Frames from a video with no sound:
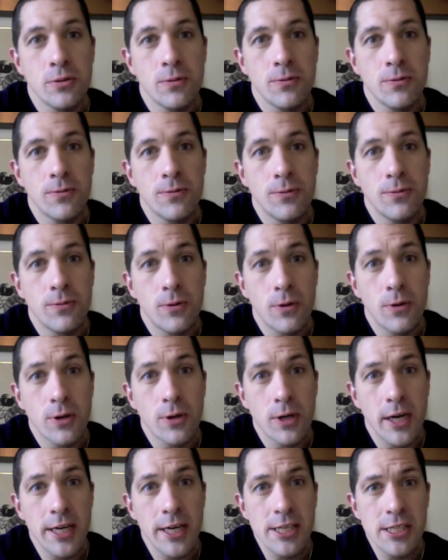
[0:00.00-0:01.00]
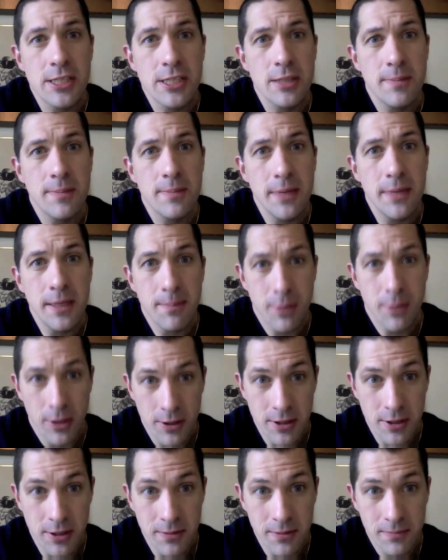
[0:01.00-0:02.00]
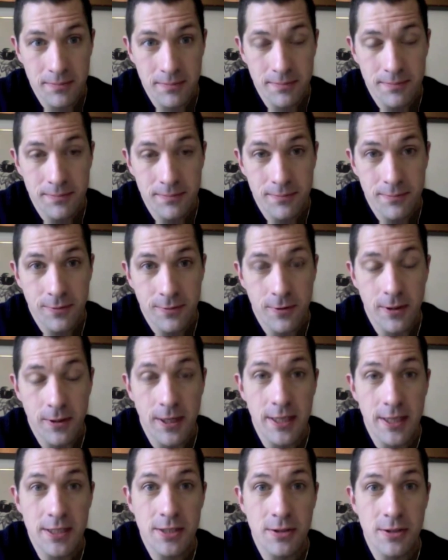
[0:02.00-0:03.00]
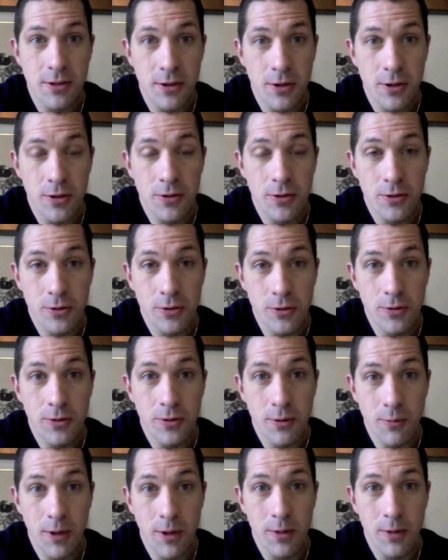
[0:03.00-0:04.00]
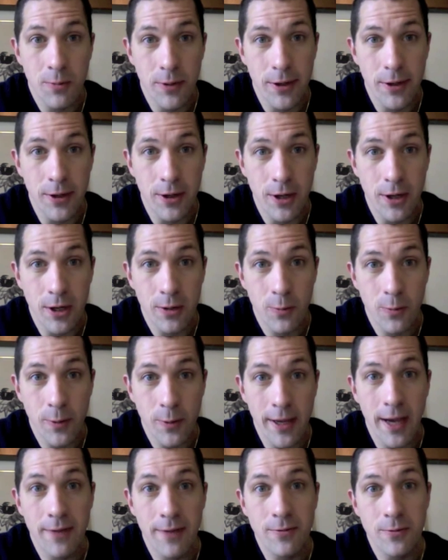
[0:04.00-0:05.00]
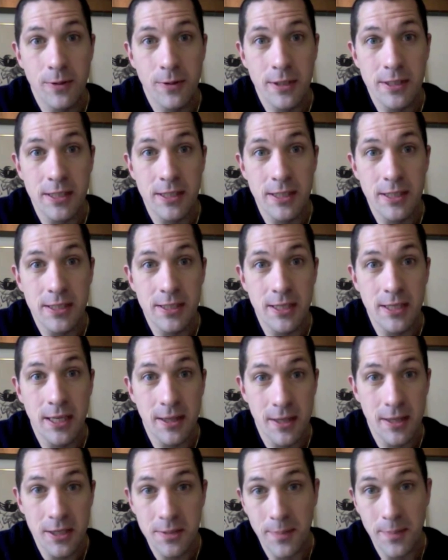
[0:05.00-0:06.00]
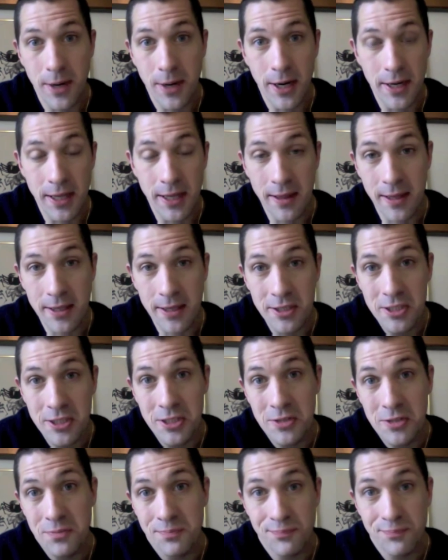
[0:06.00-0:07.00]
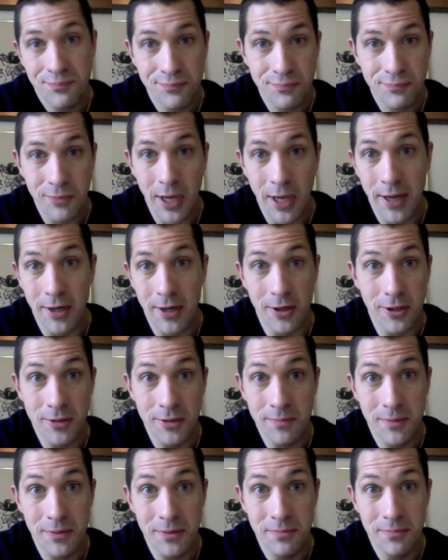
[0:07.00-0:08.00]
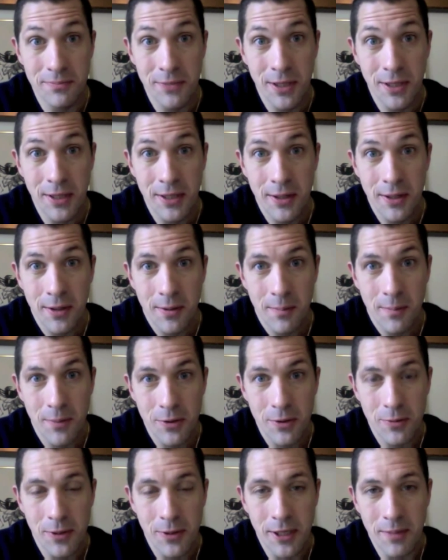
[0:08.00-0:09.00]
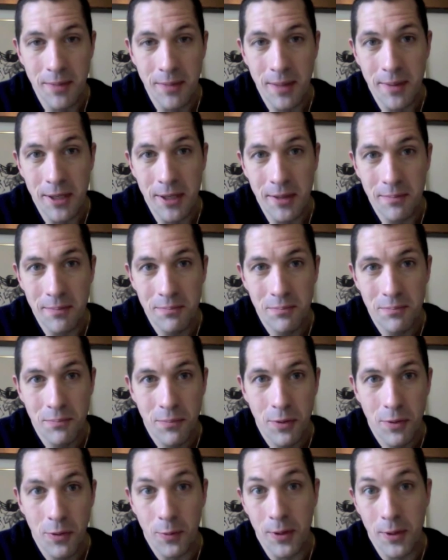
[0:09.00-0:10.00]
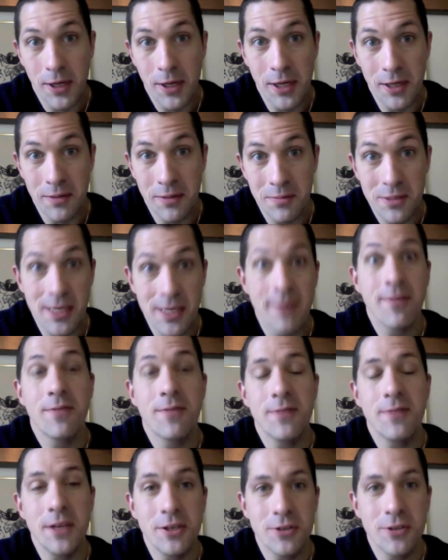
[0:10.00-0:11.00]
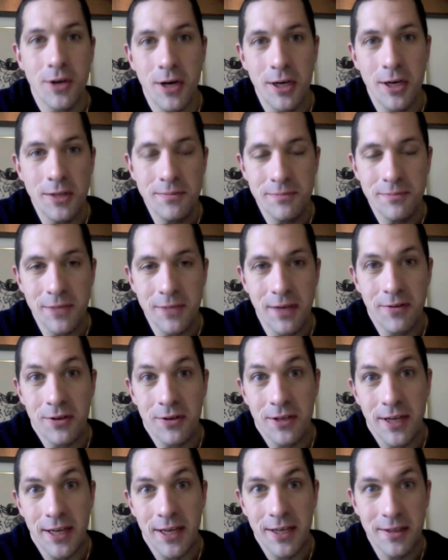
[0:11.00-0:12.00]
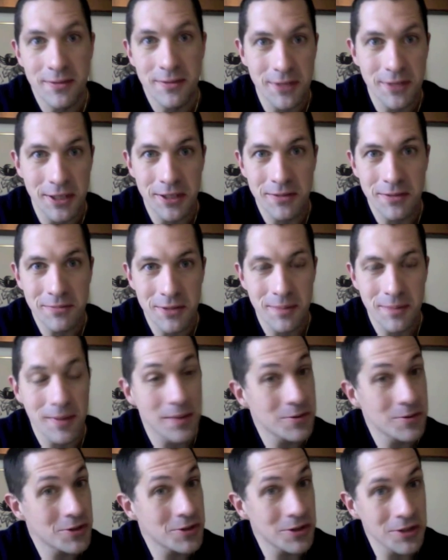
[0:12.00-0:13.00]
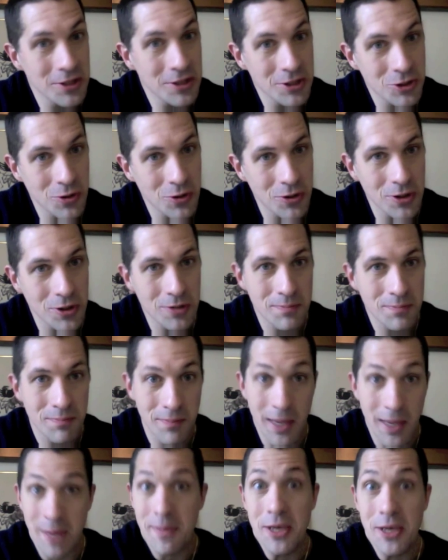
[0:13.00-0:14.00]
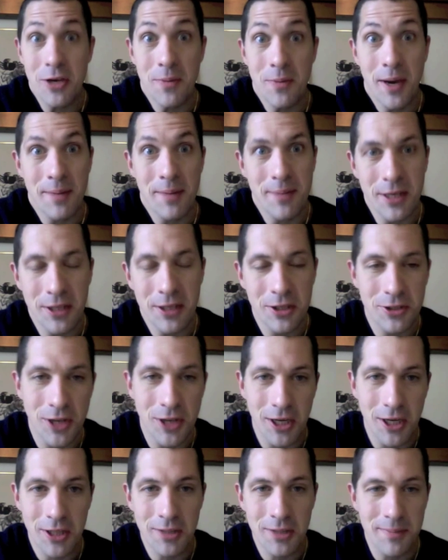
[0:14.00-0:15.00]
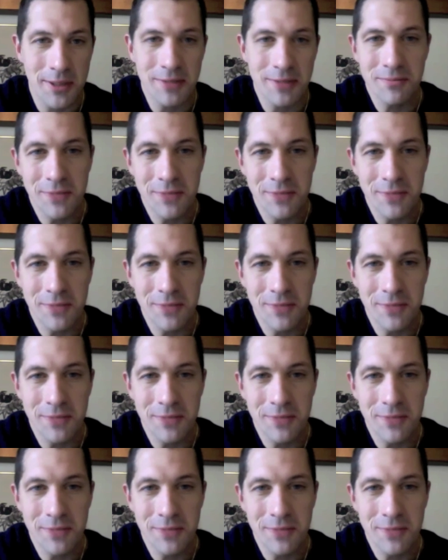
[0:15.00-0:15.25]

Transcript: For us to be a person, for us to know who and what we are, we have to exist in this body that's, I don't know, between maybe 3 and 7 feet tall, give or take. You know, sometimes you're a little shorter. Maybe you might be a little taller, but